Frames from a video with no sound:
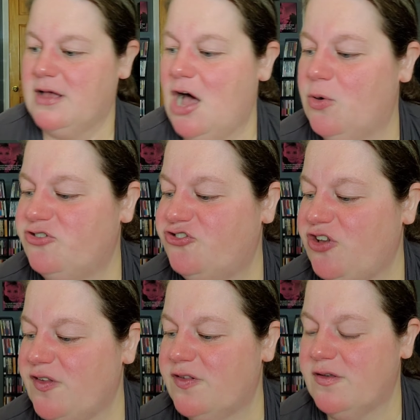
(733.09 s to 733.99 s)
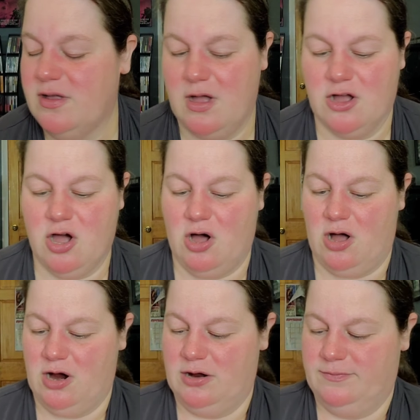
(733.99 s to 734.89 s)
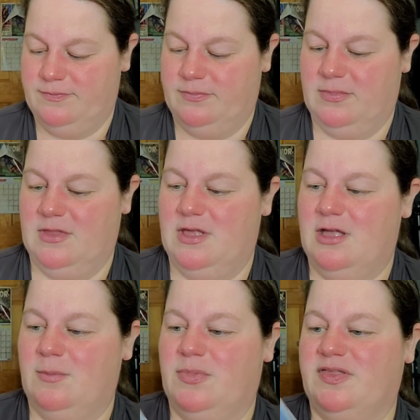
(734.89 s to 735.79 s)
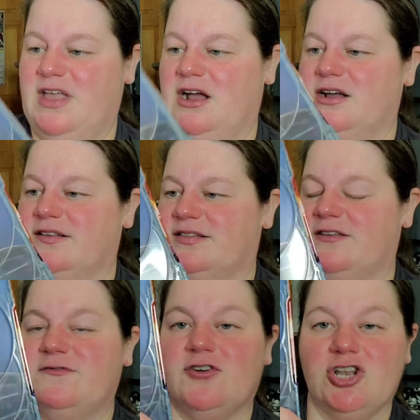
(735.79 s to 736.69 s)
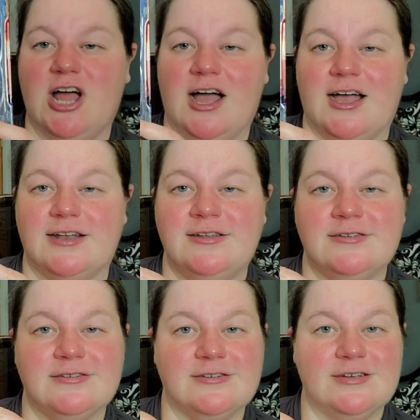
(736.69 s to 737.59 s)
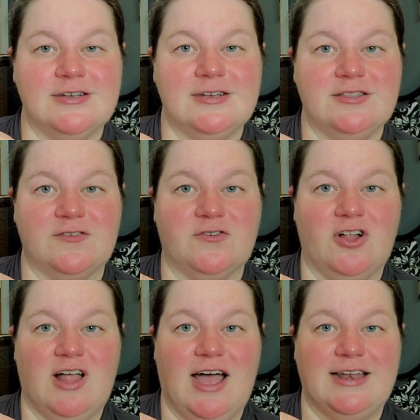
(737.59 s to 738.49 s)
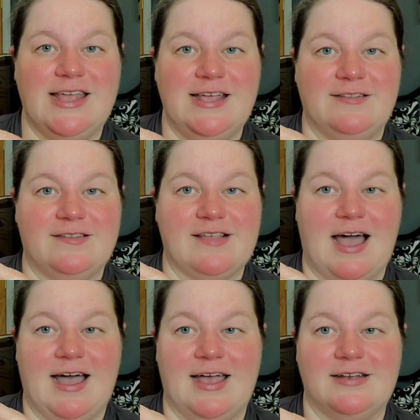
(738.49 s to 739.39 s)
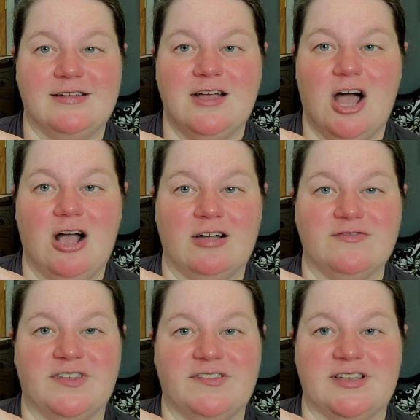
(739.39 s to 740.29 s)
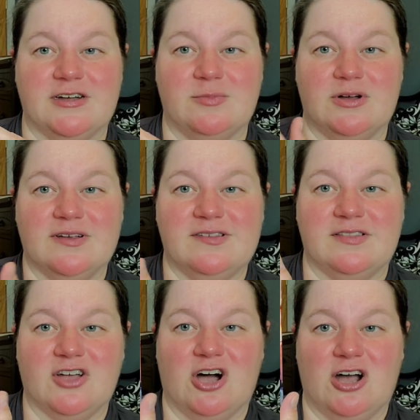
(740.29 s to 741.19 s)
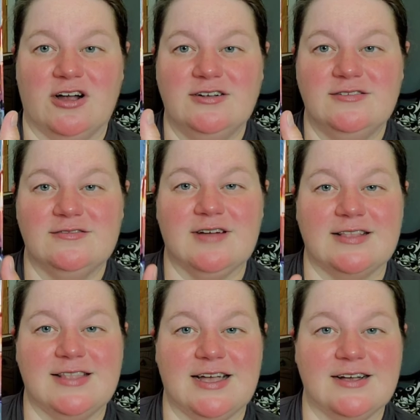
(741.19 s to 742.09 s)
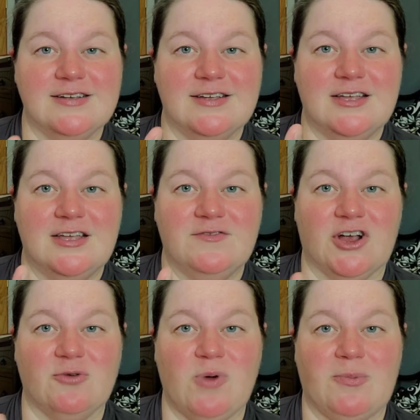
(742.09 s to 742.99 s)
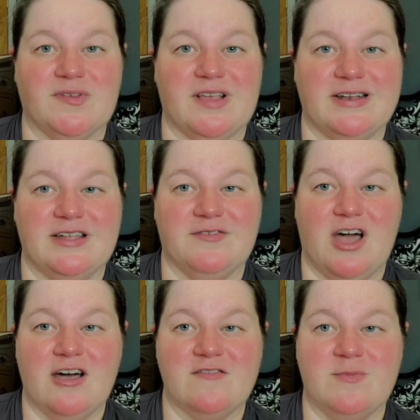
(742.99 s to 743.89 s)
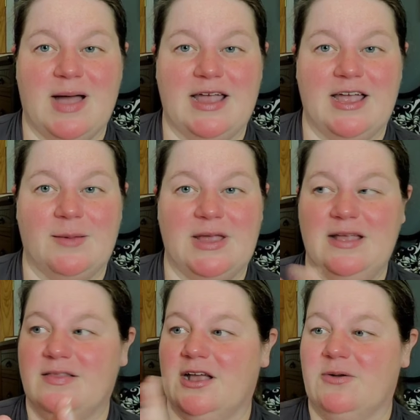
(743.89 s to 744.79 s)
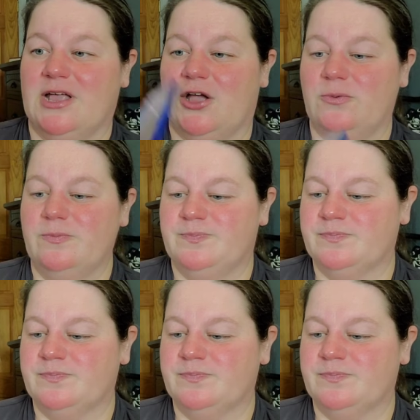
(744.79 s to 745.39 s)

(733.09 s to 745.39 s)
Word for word: Oh, it's just a car. But there is the full-on inside of the steel book. See the car right there. Very representative of Miami. There we go.